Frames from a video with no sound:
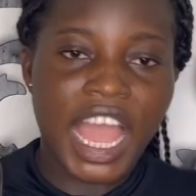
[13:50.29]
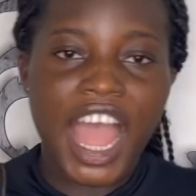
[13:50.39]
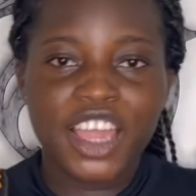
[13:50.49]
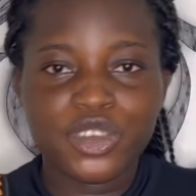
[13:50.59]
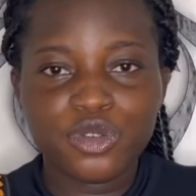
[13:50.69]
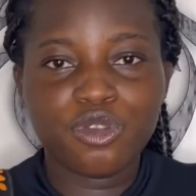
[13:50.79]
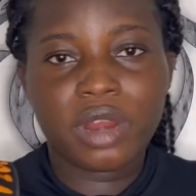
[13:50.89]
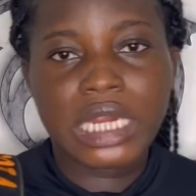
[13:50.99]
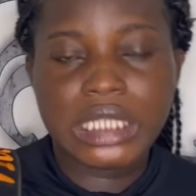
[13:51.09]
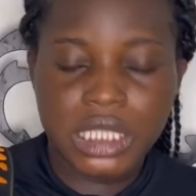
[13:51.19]
Are you
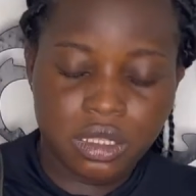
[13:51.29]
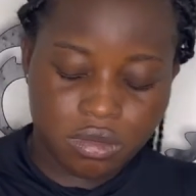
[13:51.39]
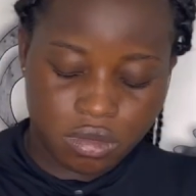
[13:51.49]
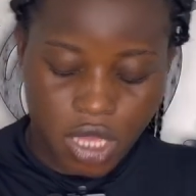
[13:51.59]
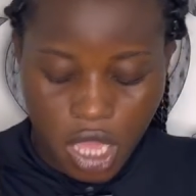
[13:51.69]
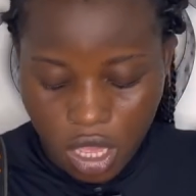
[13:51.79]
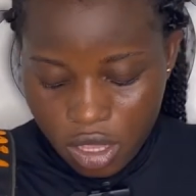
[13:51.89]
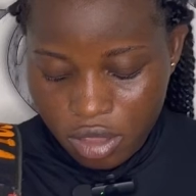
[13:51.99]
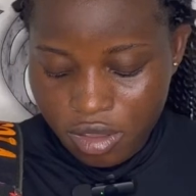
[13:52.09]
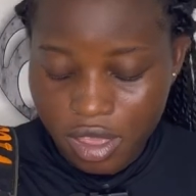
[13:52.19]
ready? Hey,
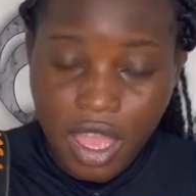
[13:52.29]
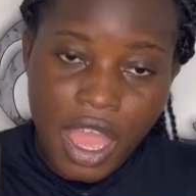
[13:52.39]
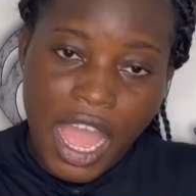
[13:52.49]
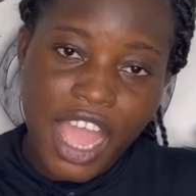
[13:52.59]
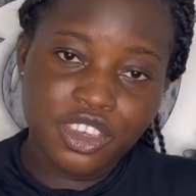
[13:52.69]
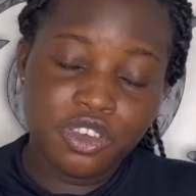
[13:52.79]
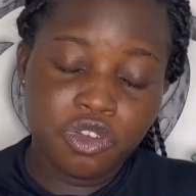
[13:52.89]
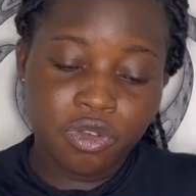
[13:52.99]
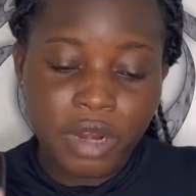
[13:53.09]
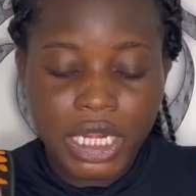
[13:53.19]
are
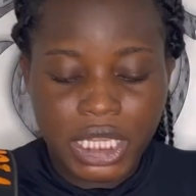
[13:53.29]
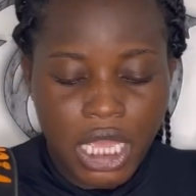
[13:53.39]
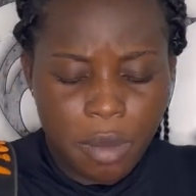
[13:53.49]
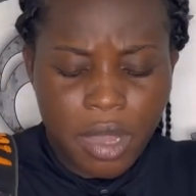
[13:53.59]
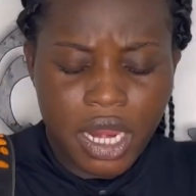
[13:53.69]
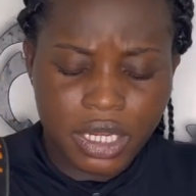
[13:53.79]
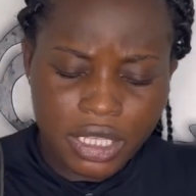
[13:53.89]
you ready? Come on.